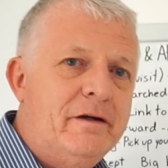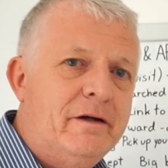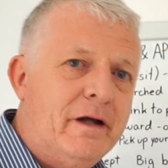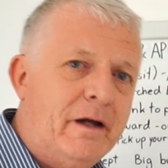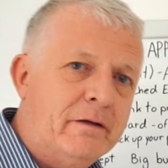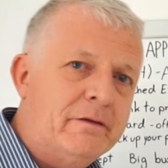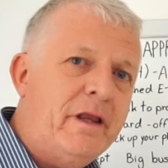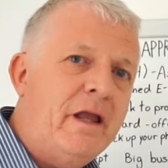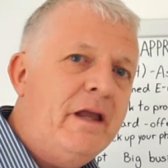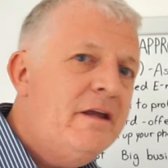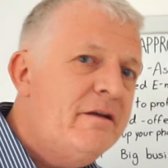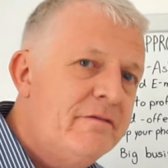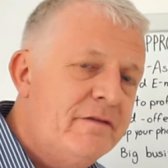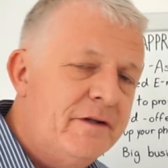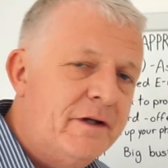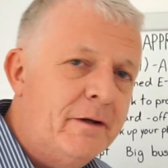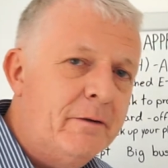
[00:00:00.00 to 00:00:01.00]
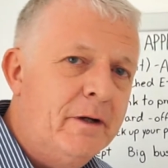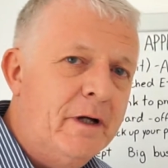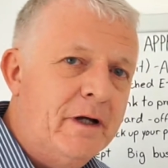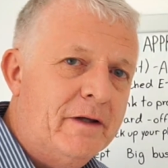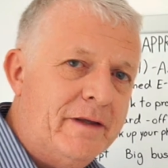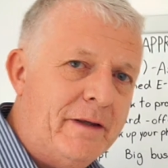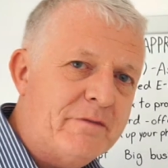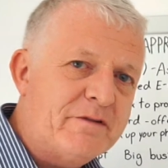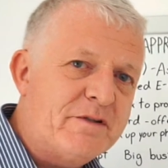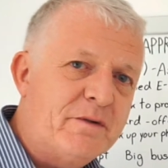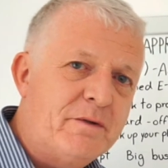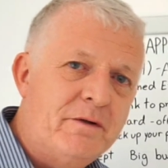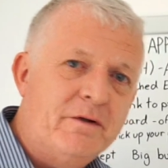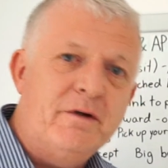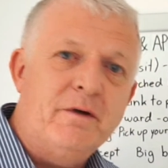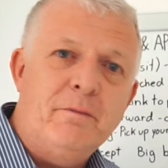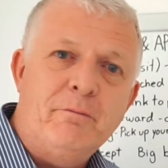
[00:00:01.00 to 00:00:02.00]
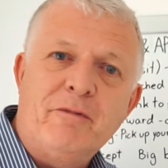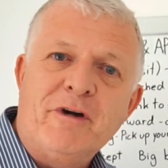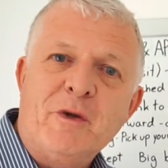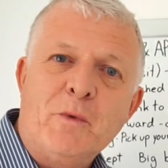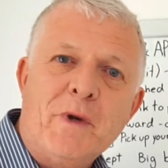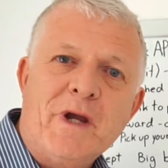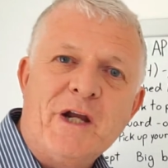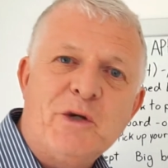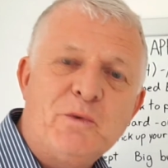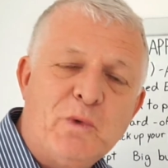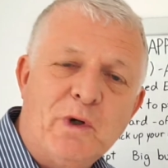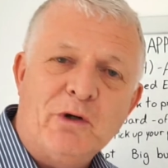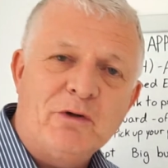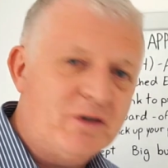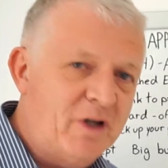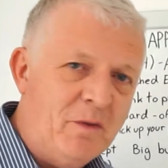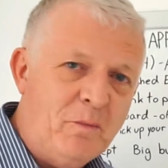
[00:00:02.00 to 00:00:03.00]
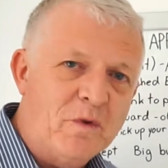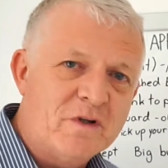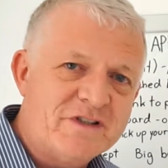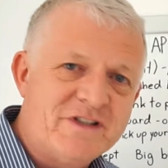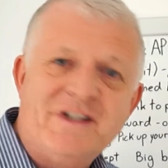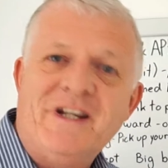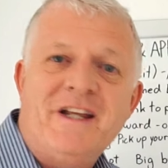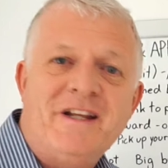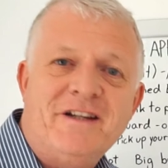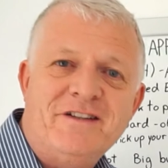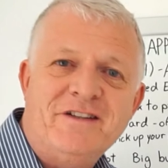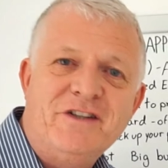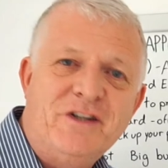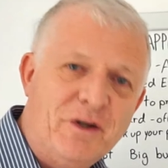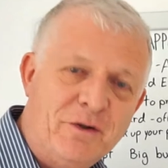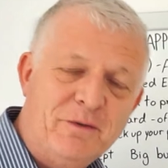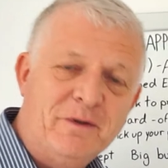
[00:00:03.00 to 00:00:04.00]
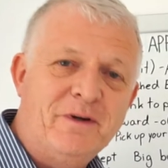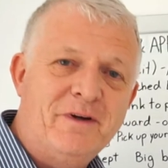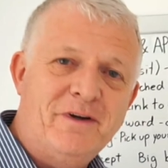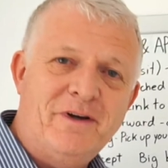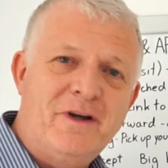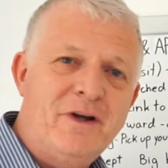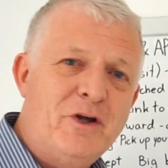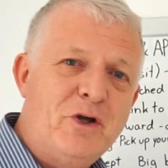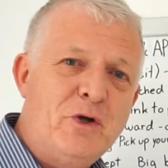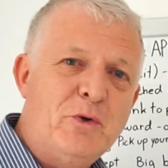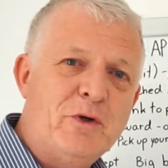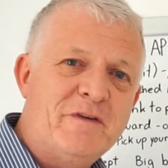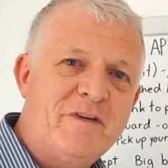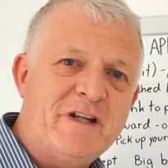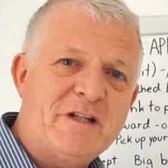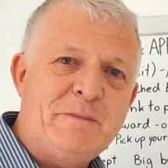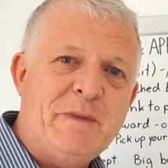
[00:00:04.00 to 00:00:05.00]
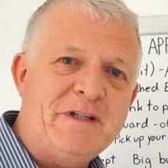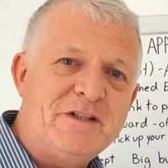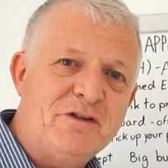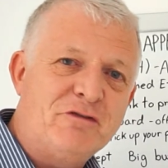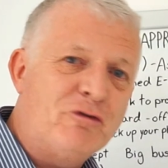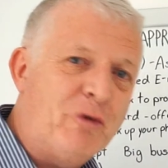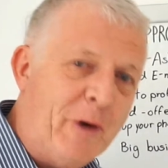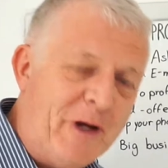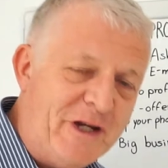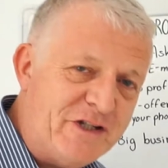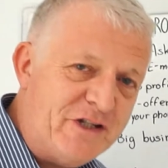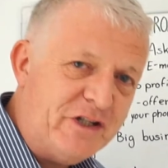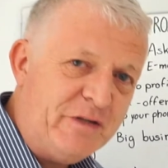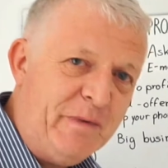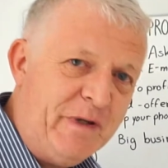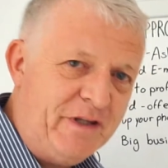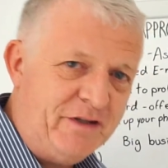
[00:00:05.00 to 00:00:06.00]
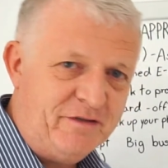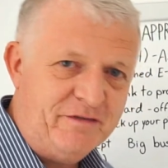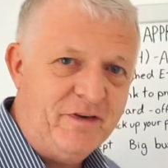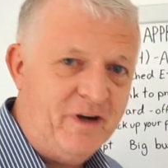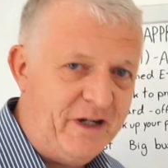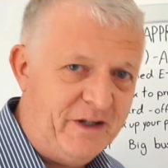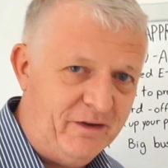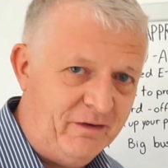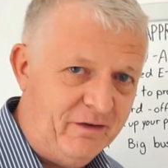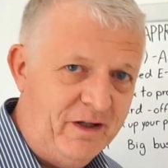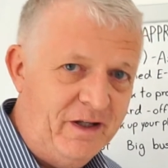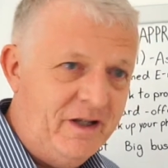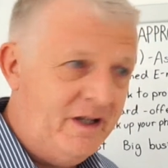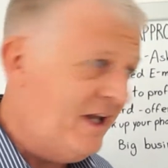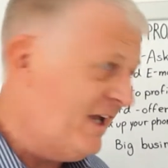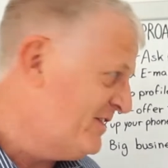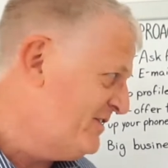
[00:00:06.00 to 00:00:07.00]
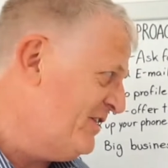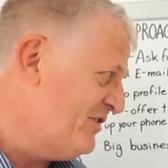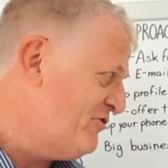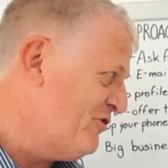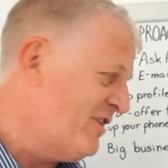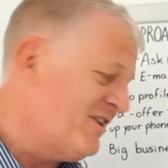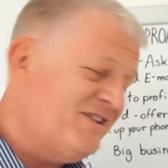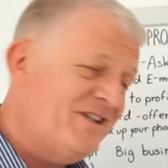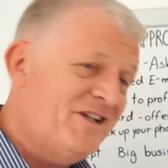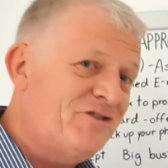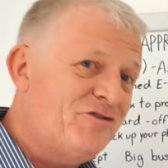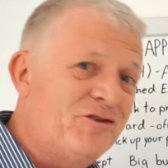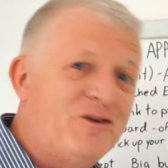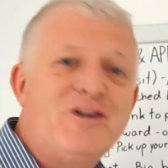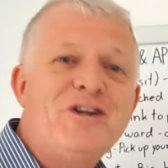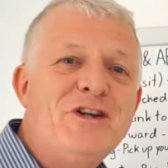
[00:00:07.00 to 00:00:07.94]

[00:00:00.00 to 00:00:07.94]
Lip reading: how Dave, that was a pretty weird World Cup, wasn't it? Who would have expected Croatia to be in the final, etc, etc,